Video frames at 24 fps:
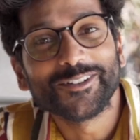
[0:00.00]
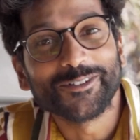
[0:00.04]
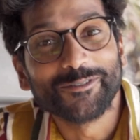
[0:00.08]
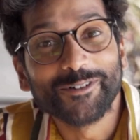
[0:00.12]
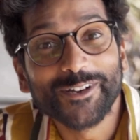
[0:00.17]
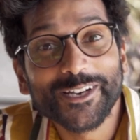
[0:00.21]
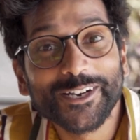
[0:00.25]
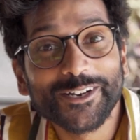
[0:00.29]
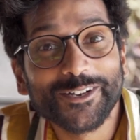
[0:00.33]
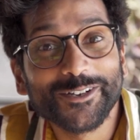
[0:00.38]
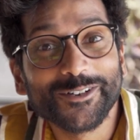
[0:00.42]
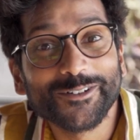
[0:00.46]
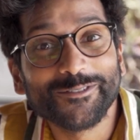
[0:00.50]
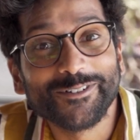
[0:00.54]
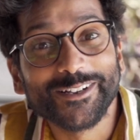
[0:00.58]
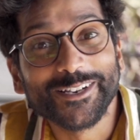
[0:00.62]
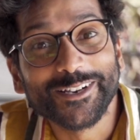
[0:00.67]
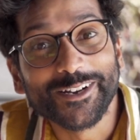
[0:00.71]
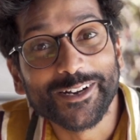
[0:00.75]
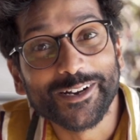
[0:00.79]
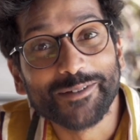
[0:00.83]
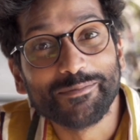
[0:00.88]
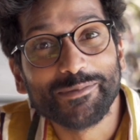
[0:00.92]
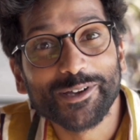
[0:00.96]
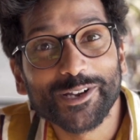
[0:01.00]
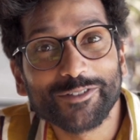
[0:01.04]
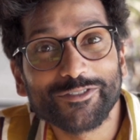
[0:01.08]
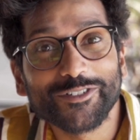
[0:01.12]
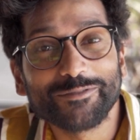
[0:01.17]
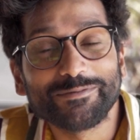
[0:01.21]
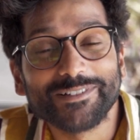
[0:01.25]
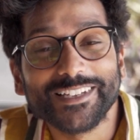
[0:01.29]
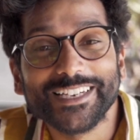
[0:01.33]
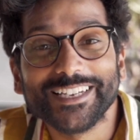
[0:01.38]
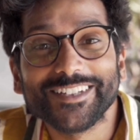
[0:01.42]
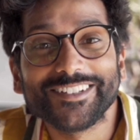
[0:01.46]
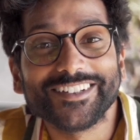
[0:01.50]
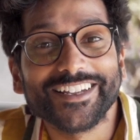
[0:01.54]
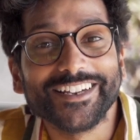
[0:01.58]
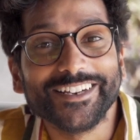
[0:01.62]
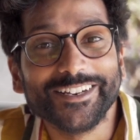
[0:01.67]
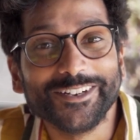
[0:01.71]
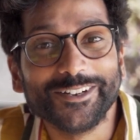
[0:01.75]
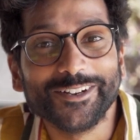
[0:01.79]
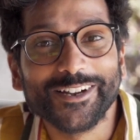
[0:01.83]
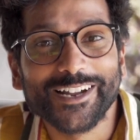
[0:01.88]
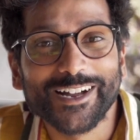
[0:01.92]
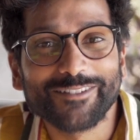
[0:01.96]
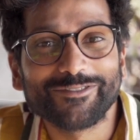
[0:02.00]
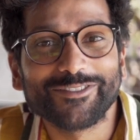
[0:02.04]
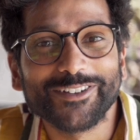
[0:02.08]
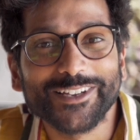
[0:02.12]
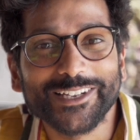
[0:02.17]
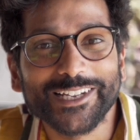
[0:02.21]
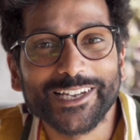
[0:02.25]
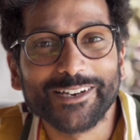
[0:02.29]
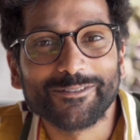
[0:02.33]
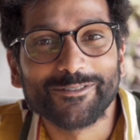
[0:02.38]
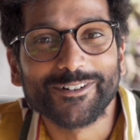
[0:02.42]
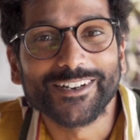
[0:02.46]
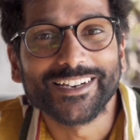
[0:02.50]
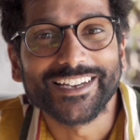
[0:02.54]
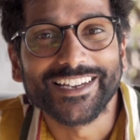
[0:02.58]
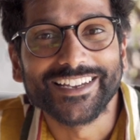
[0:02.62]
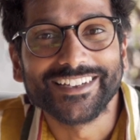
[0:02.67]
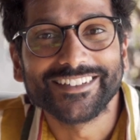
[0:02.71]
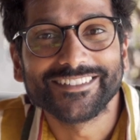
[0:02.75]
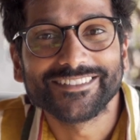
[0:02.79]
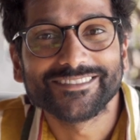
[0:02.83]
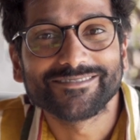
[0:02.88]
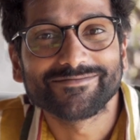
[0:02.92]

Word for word: So what do you do when you're in a beautiful place and you do not feel like working?